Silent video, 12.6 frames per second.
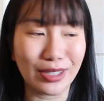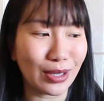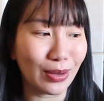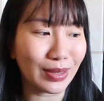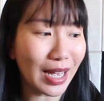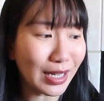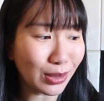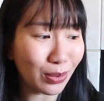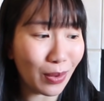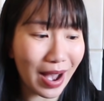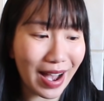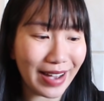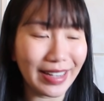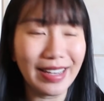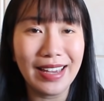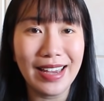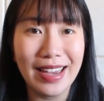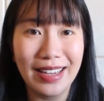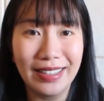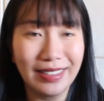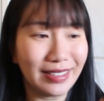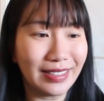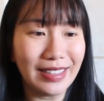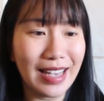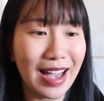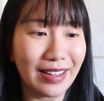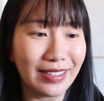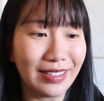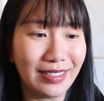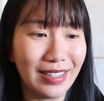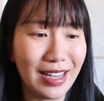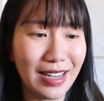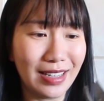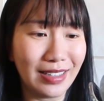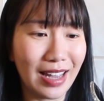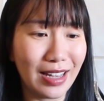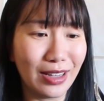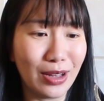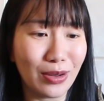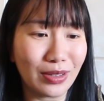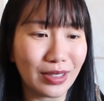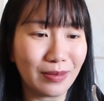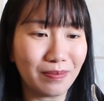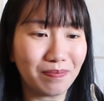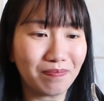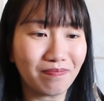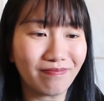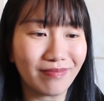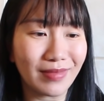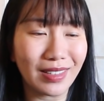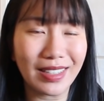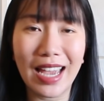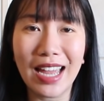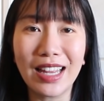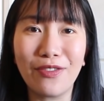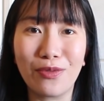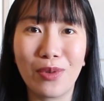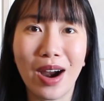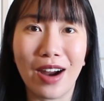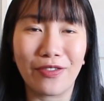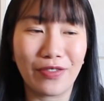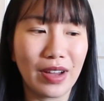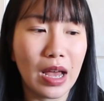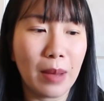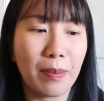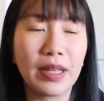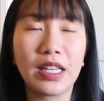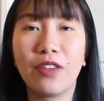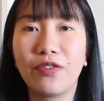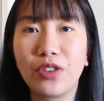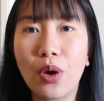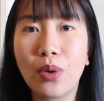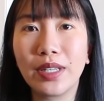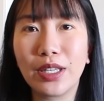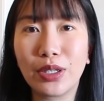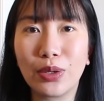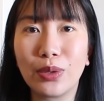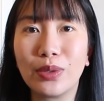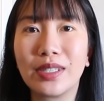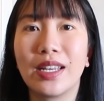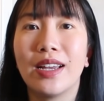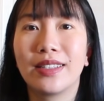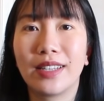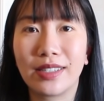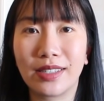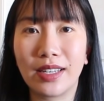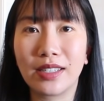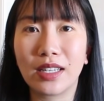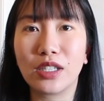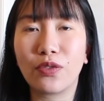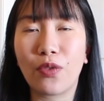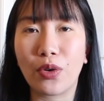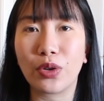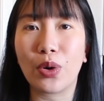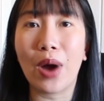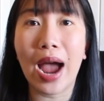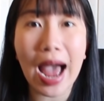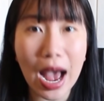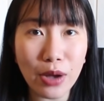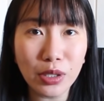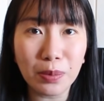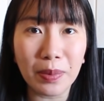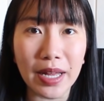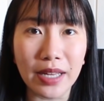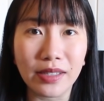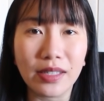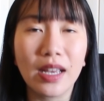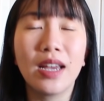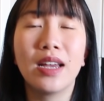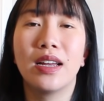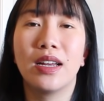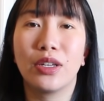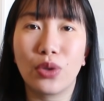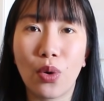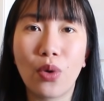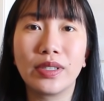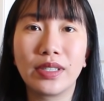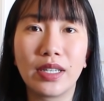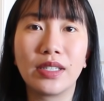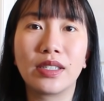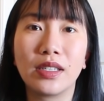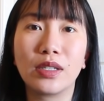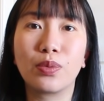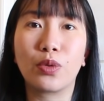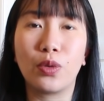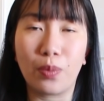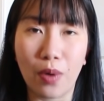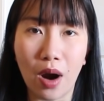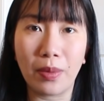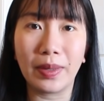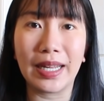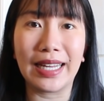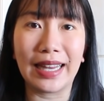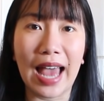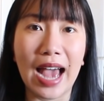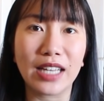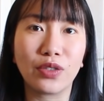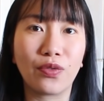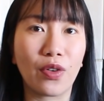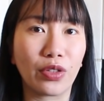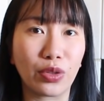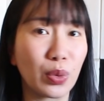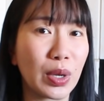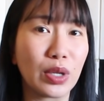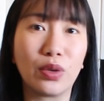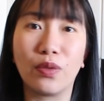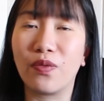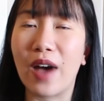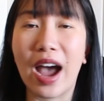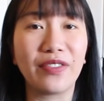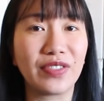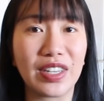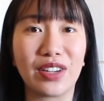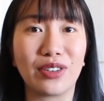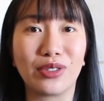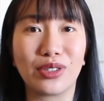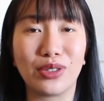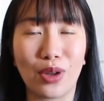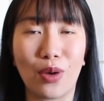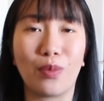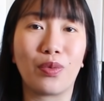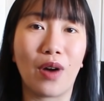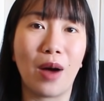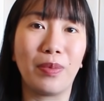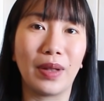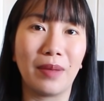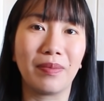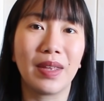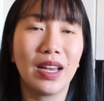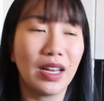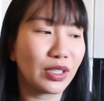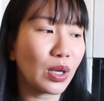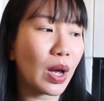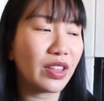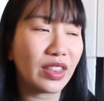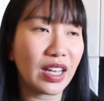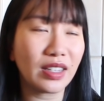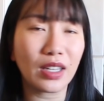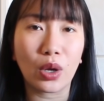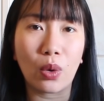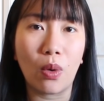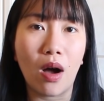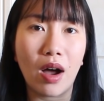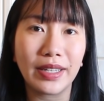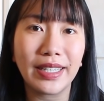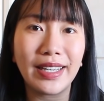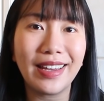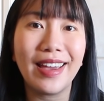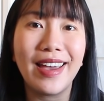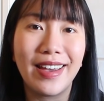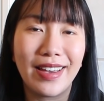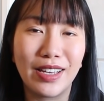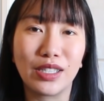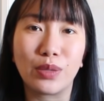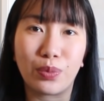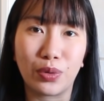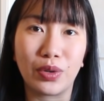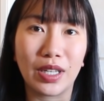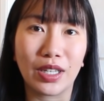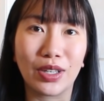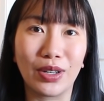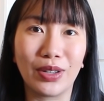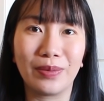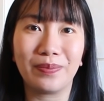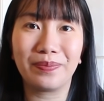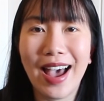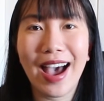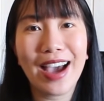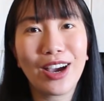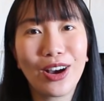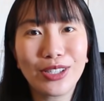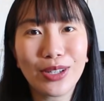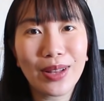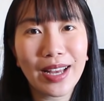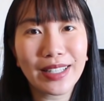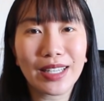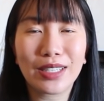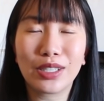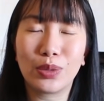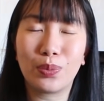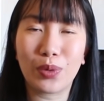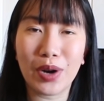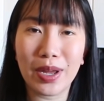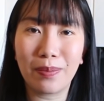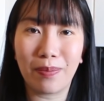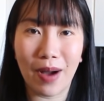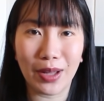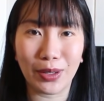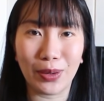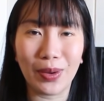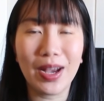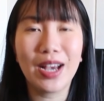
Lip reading: So that's why, yeah, they look kind of rough. But if you only use the scissors for your houseplants, your scissors could probably last for 3 to 5 years, no problem. So I think the quality is pretty good. I also like the spray bottle.